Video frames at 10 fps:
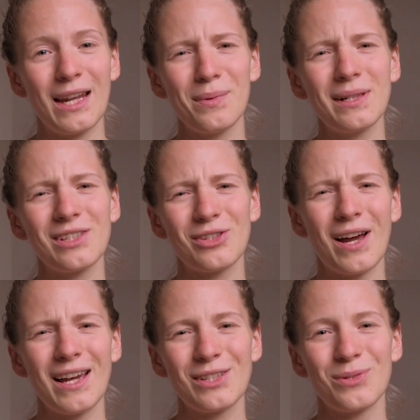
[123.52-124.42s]
and I will
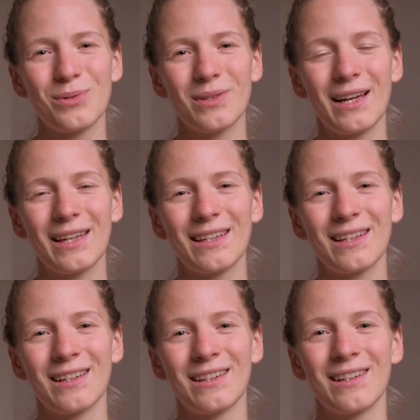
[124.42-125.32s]
try to
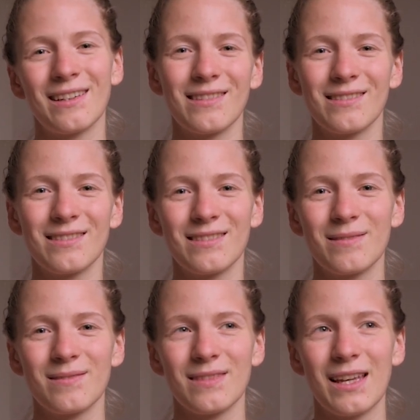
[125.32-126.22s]
like
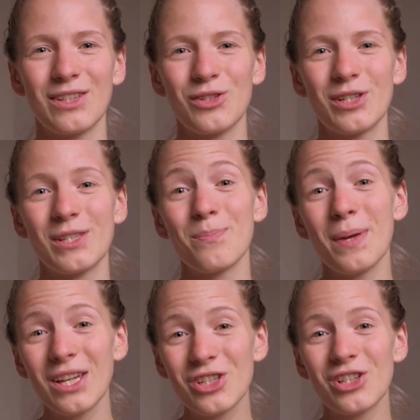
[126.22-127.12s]
insert some
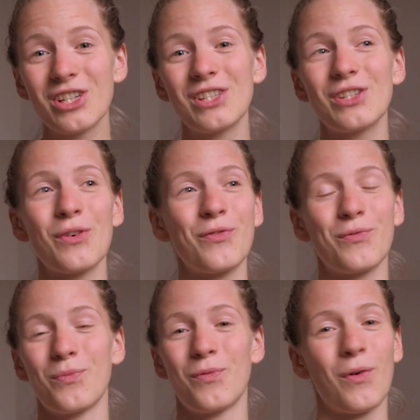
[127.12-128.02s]
pictures
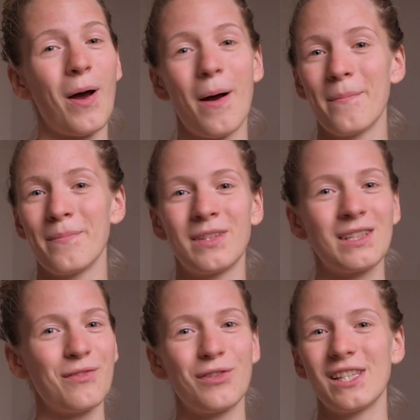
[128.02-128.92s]
from the
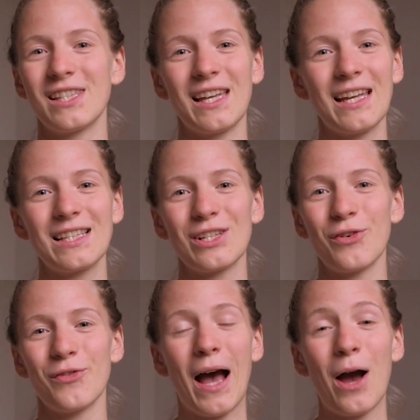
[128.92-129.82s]
different states
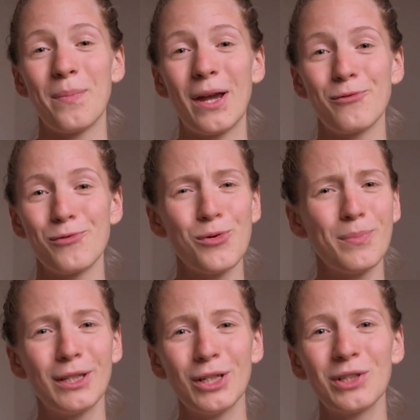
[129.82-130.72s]
of how my room
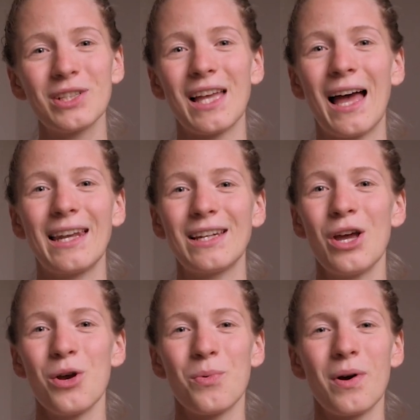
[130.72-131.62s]
looked and
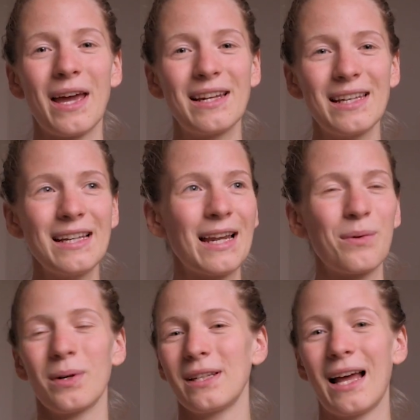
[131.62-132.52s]
what I did
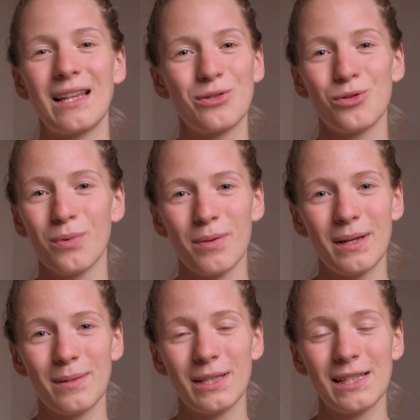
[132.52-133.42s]
and what it had to do with
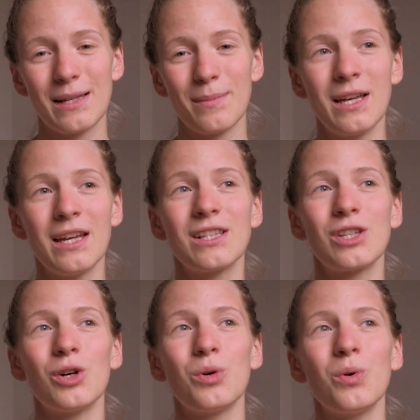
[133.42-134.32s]
minimalism.
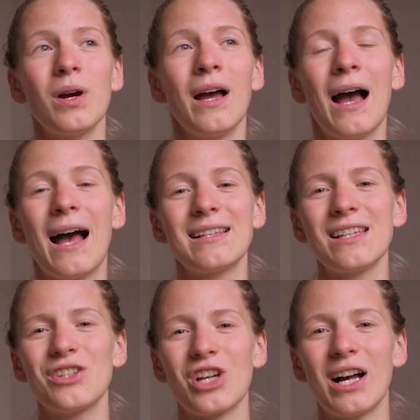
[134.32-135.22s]
So, as a
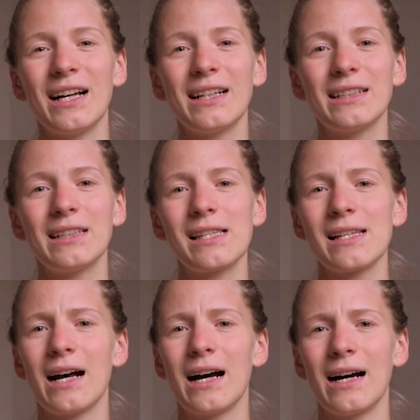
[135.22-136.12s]
child,
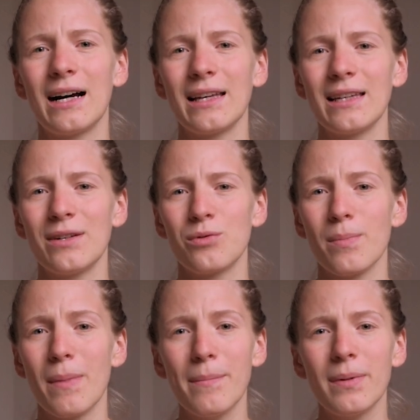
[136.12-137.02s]
I
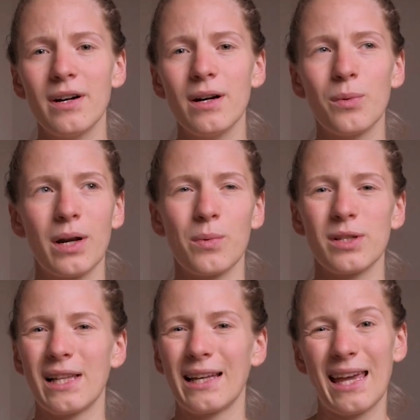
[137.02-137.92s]
remember when I
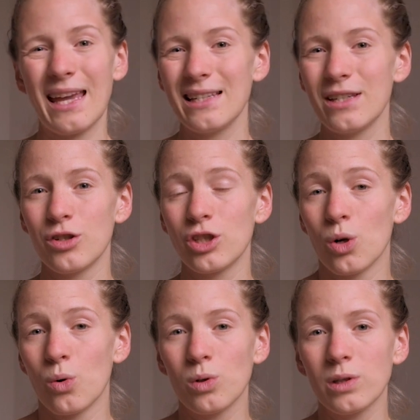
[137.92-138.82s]
was like eight years
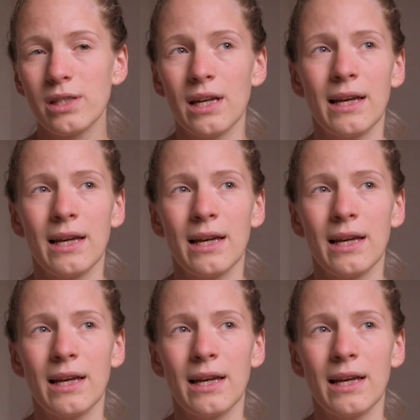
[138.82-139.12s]
old